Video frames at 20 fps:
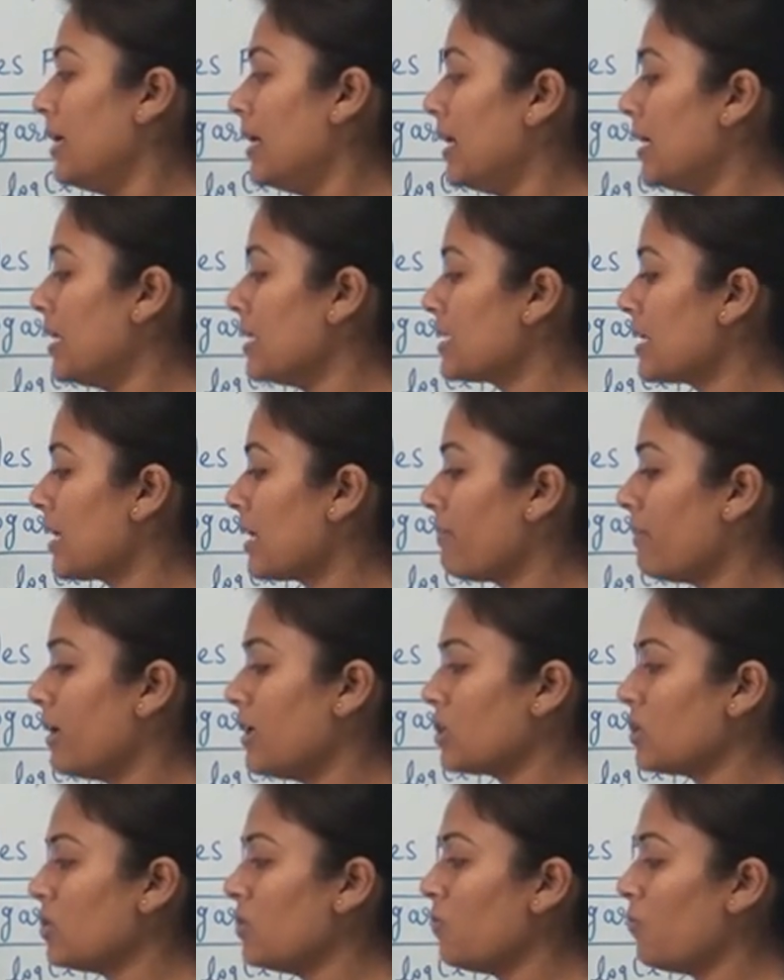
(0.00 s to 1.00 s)
It is
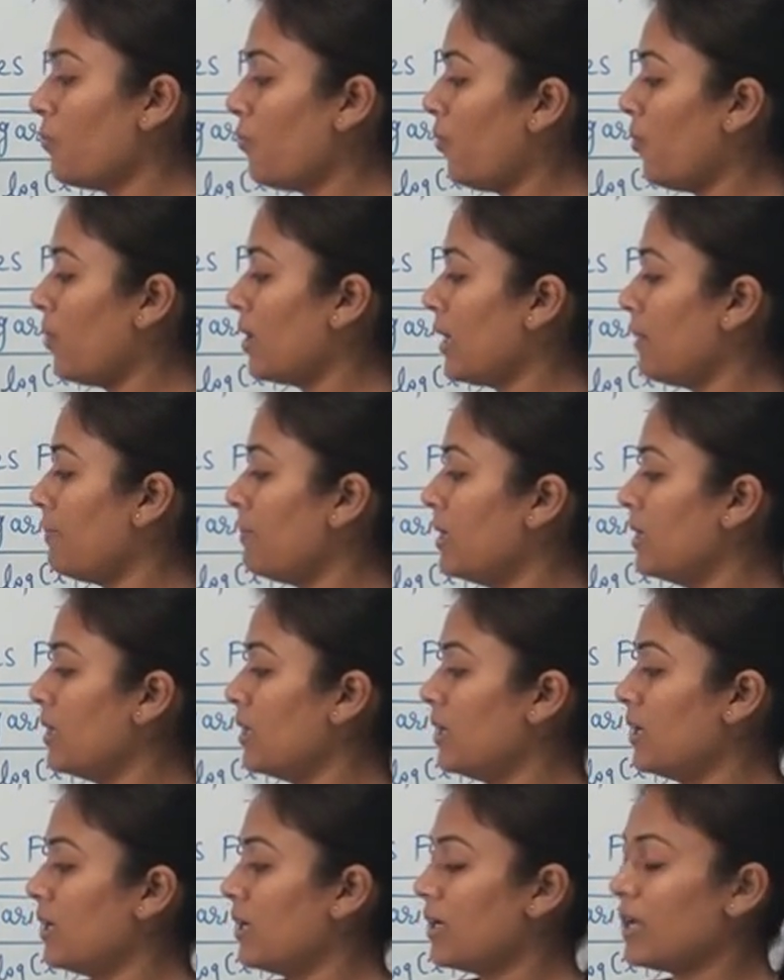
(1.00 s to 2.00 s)
equal to
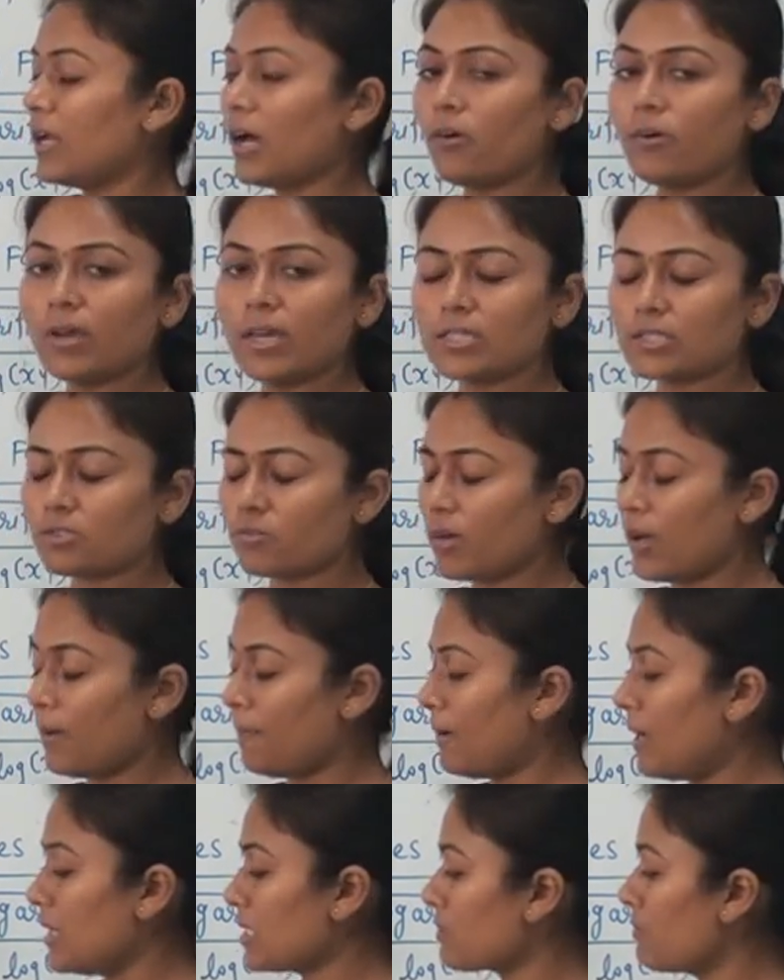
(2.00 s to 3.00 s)
4ab. Now a
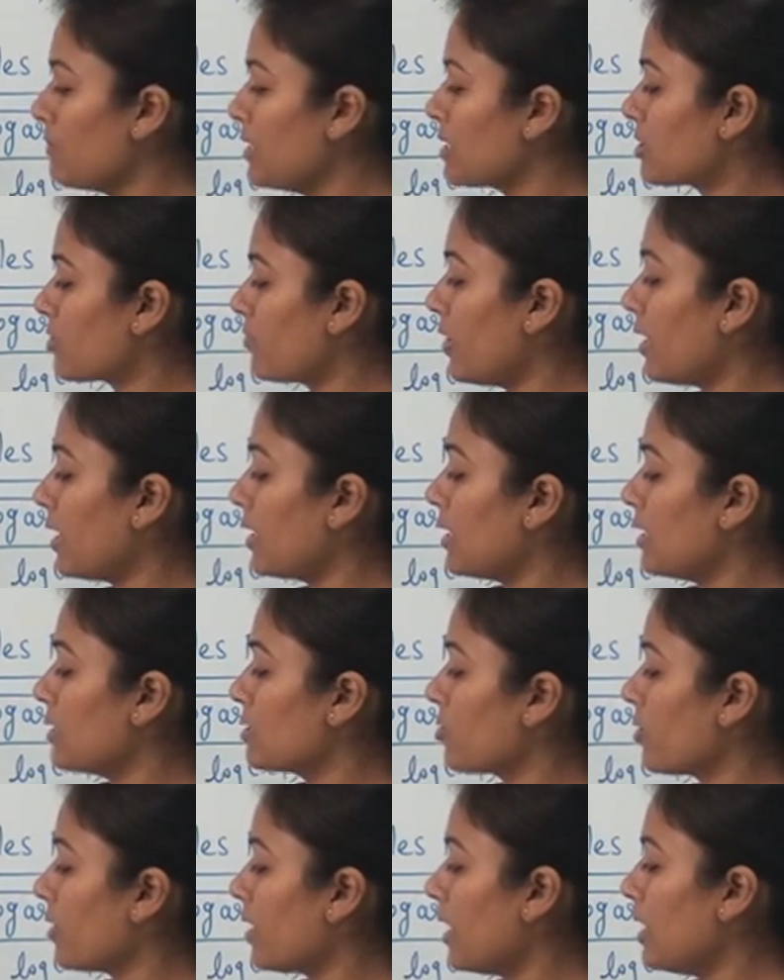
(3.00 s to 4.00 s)
square plus b square
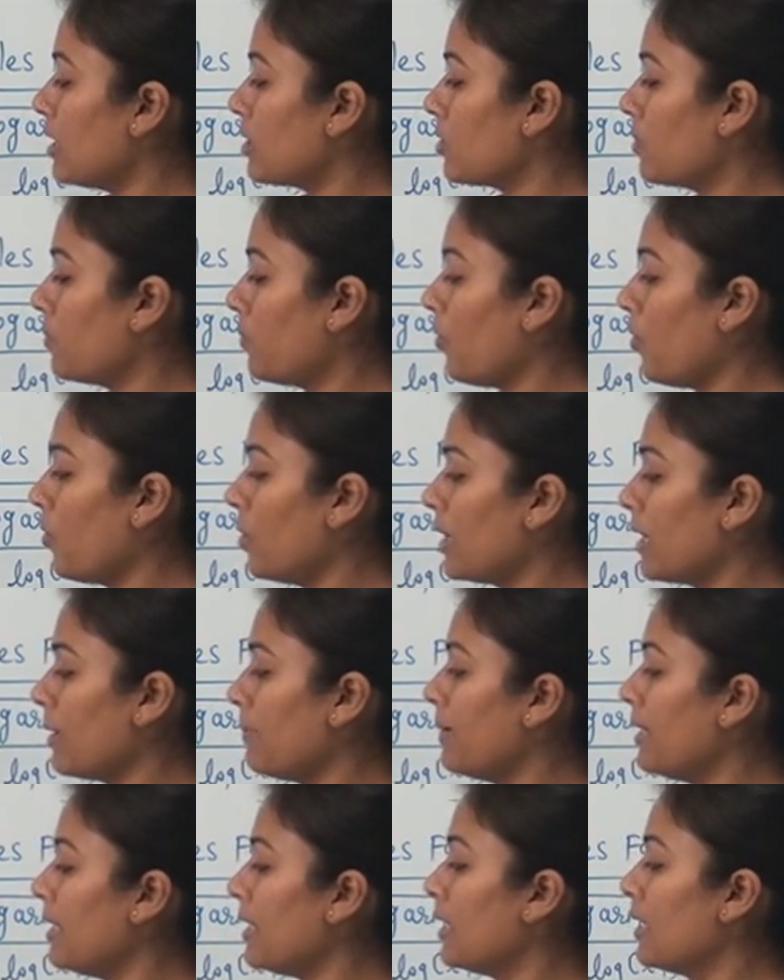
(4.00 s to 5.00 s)
is equal to
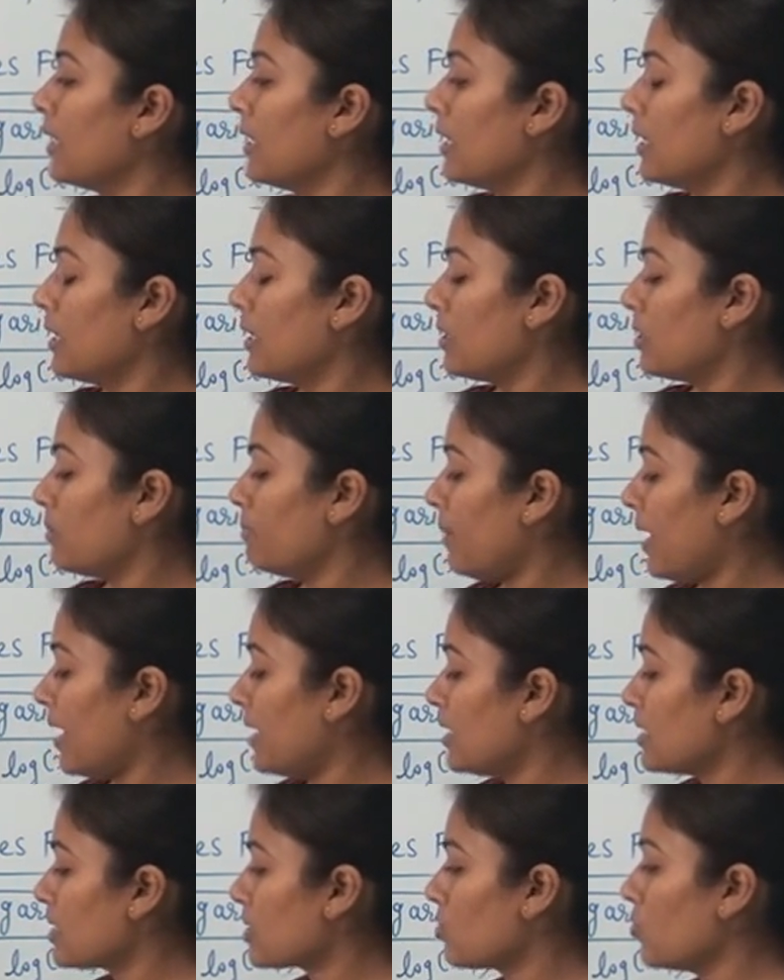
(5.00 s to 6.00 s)
4ab
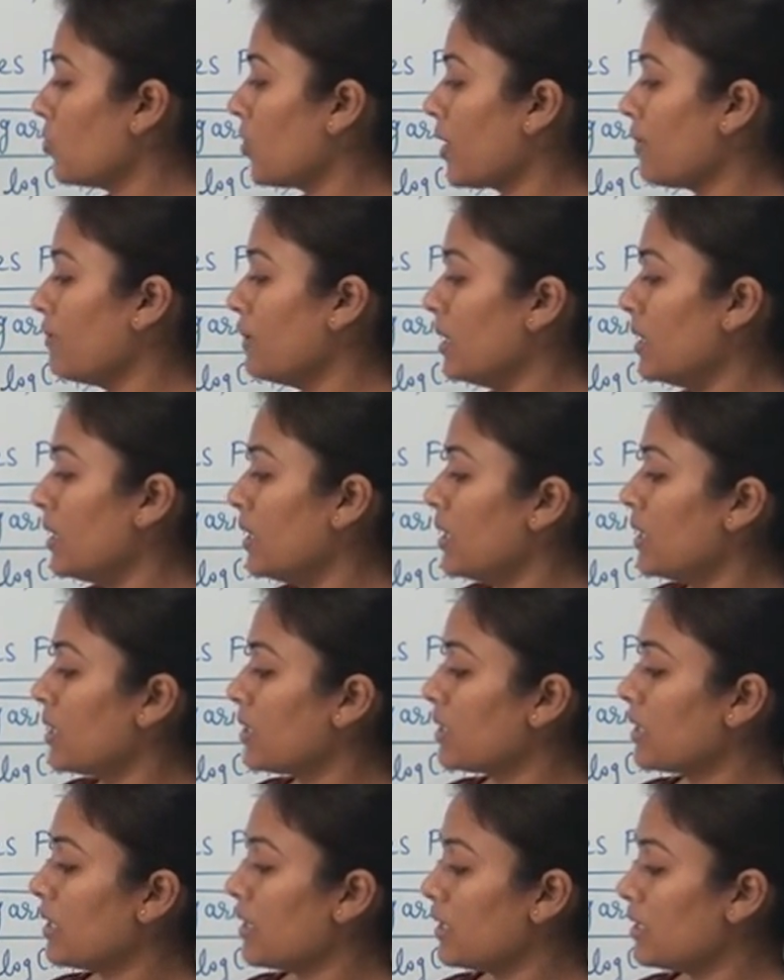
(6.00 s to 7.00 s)
minus 2ab.
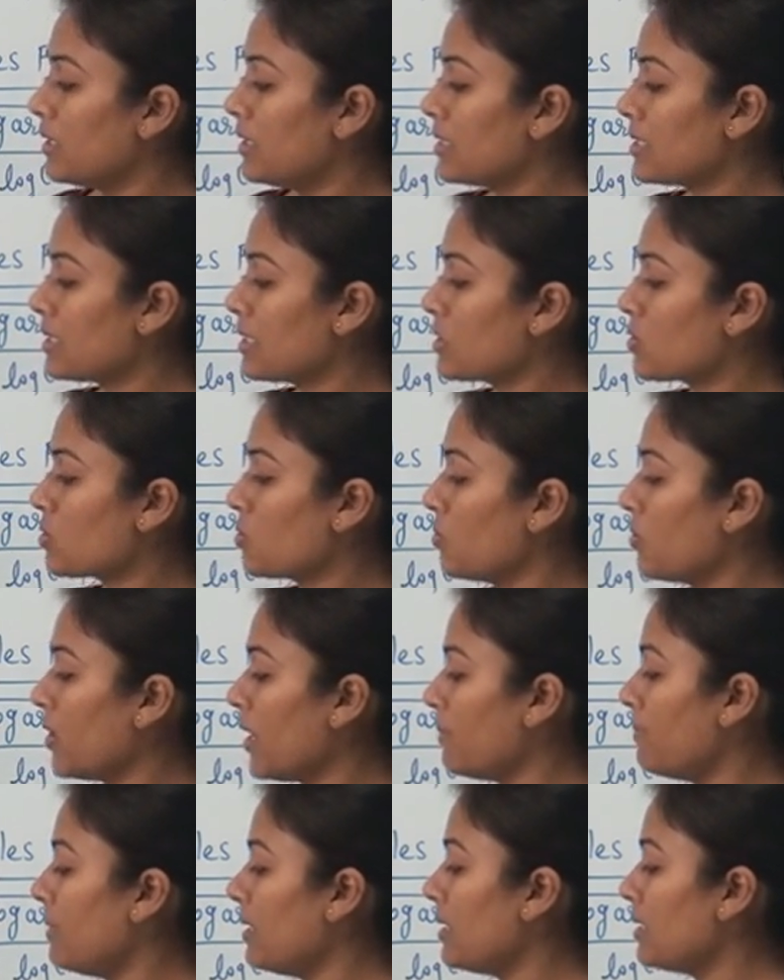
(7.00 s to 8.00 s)
This is
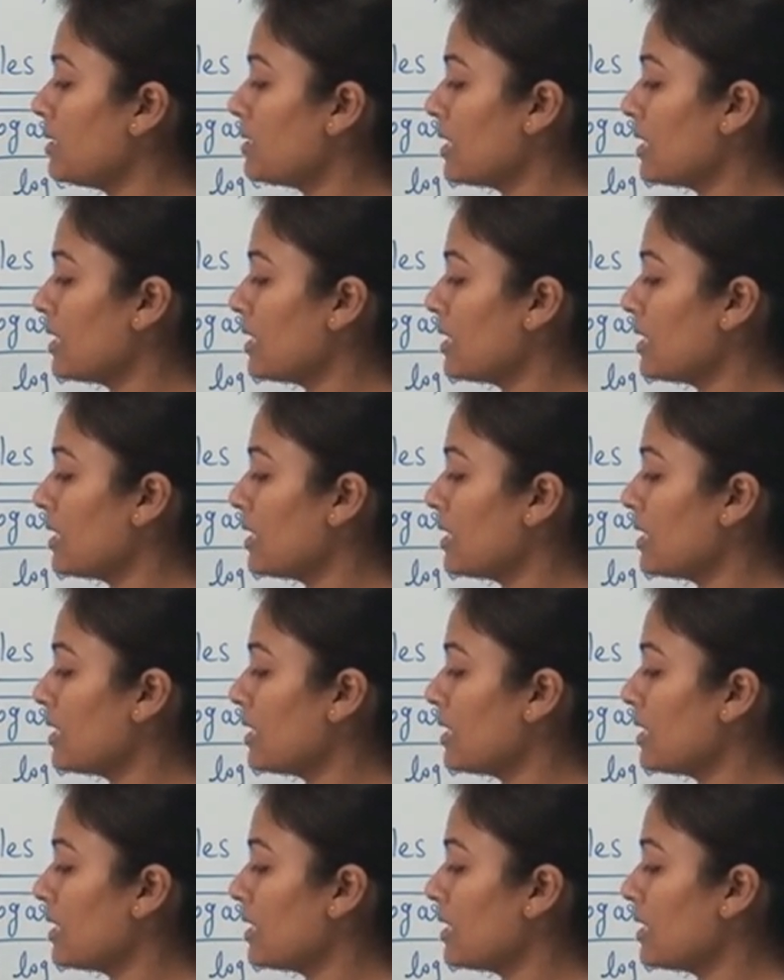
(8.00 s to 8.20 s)
2ab,